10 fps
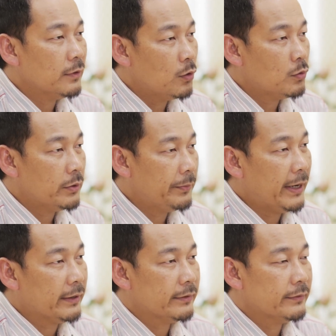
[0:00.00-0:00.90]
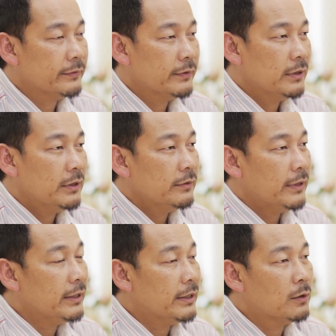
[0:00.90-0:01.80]
lower back,
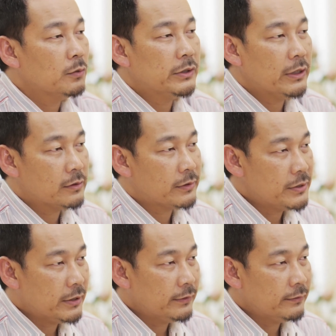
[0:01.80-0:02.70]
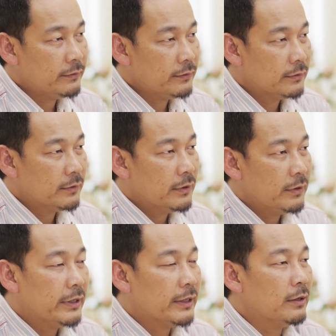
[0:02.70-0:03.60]
at the gluteal region.
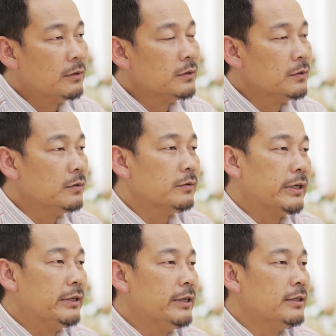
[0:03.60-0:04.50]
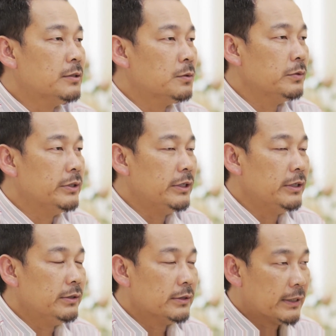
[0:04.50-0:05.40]
It can also radiate to
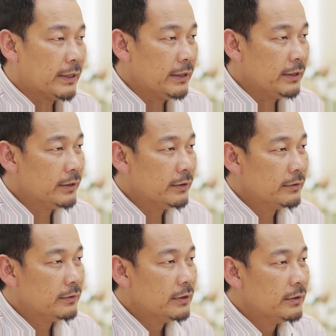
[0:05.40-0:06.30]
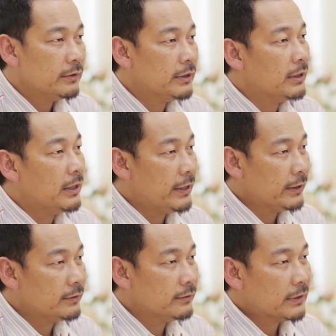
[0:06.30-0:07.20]
the thigh, the
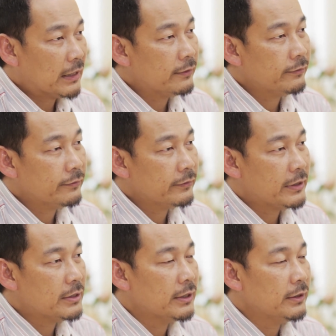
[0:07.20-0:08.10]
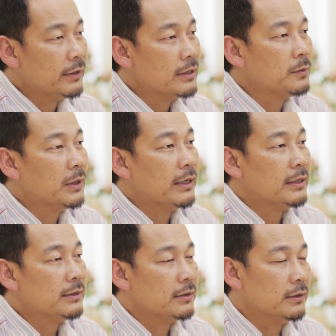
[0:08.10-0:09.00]
leg, calf region, as well
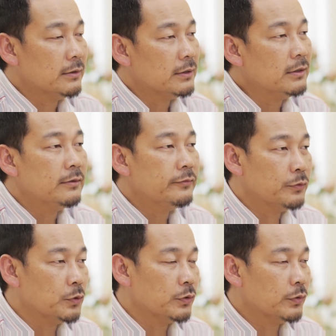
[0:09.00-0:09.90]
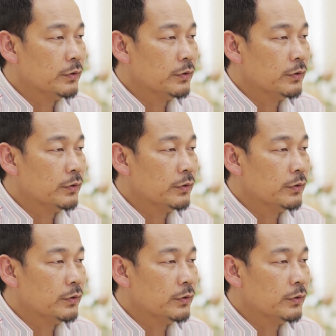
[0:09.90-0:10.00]
as the foot.